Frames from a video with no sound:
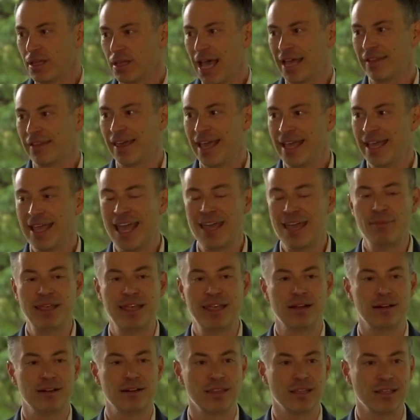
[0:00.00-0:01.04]
And they came
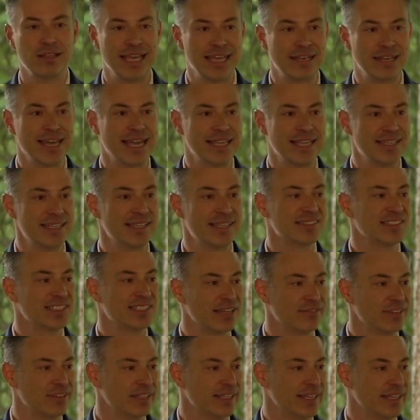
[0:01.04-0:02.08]
here in the late
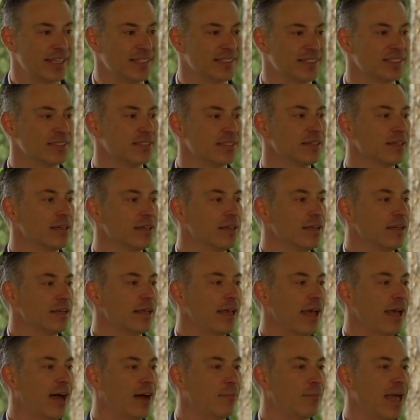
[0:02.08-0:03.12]
1970s.
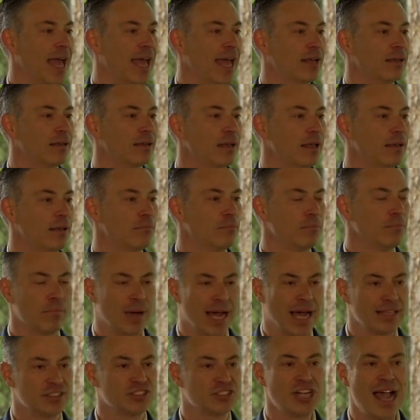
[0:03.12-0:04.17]
And
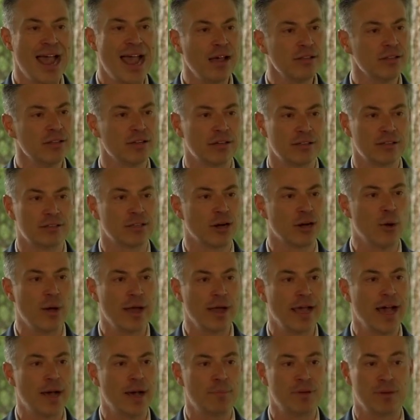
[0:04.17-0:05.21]
my childhood
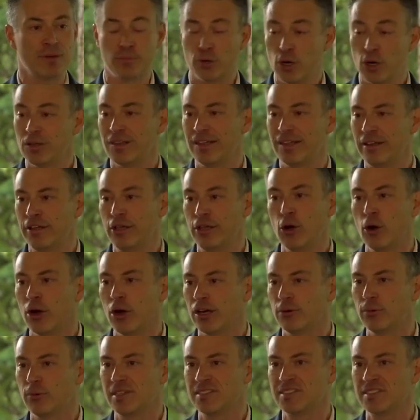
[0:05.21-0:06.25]
growing up in Brooklyn, New
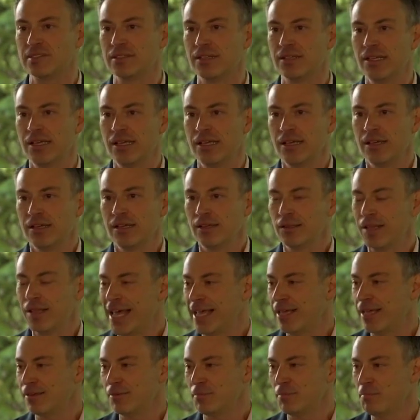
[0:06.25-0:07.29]
York, was
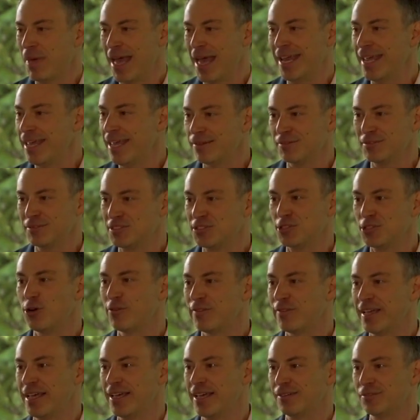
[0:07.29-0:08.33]
like many
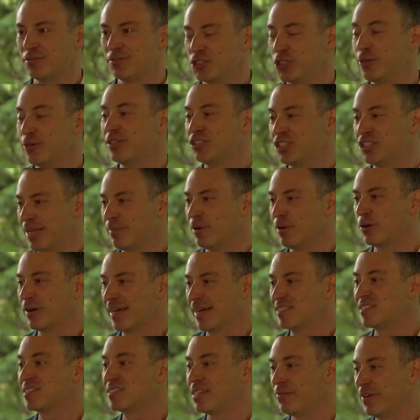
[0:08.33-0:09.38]
Soviet Jewish
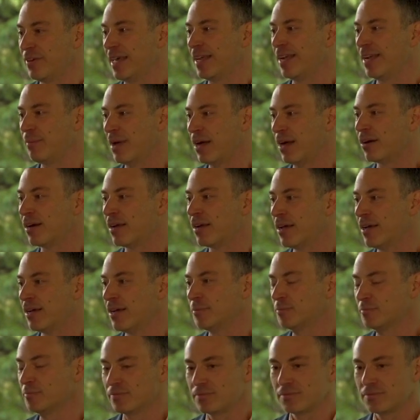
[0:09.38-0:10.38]
immigrants living in America.